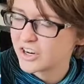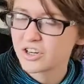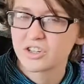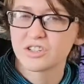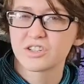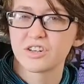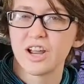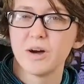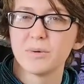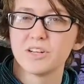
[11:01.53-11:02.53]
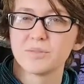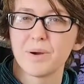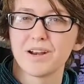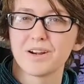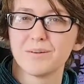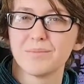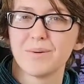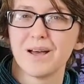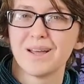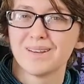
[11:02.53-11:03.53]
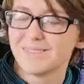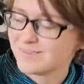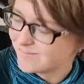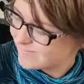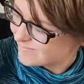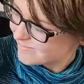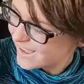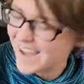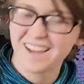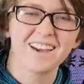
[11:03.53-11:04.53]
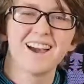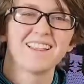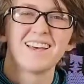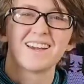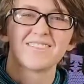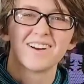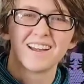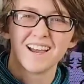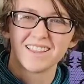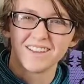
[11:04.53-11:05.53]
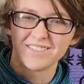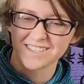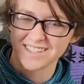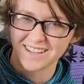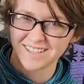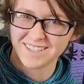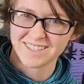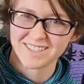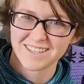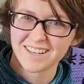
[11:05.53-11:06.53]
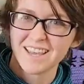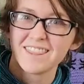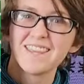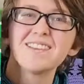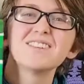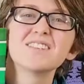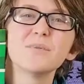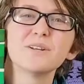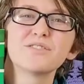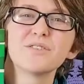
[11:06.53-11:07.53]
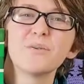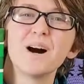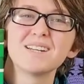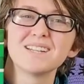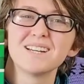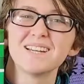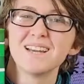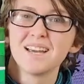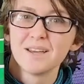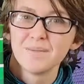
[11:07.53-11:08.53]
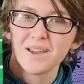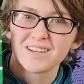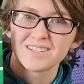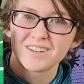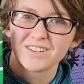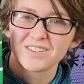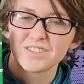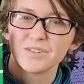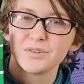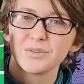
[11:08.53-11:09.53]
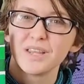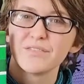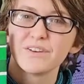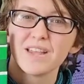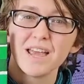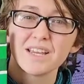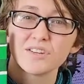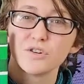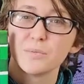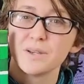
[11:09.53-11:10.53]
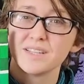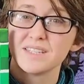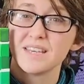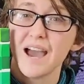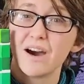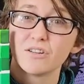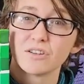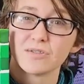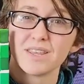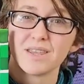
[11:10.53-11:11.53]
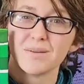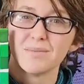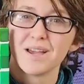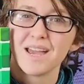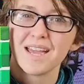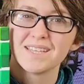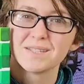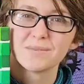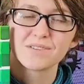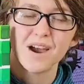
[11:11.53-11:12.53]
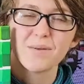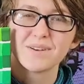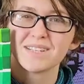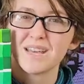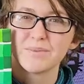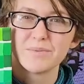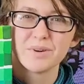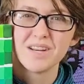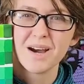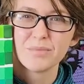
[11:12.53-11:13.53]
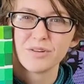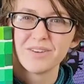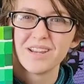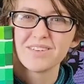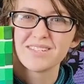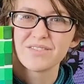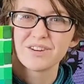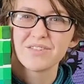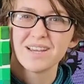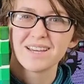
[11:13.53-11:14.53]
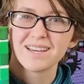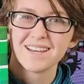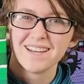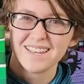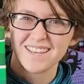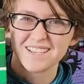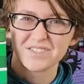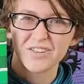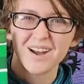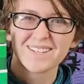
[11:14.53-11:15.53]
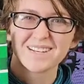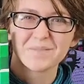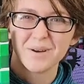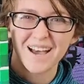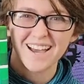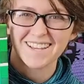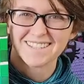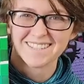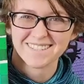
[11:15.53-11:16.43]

Hers turned out much better, but I, I like mine. I love these colors. Thank you so much for watching. Make sure to leave a like to appease the algorithm and subscribe because I'll be putting out more videos every week. Thanks for watching. Bye!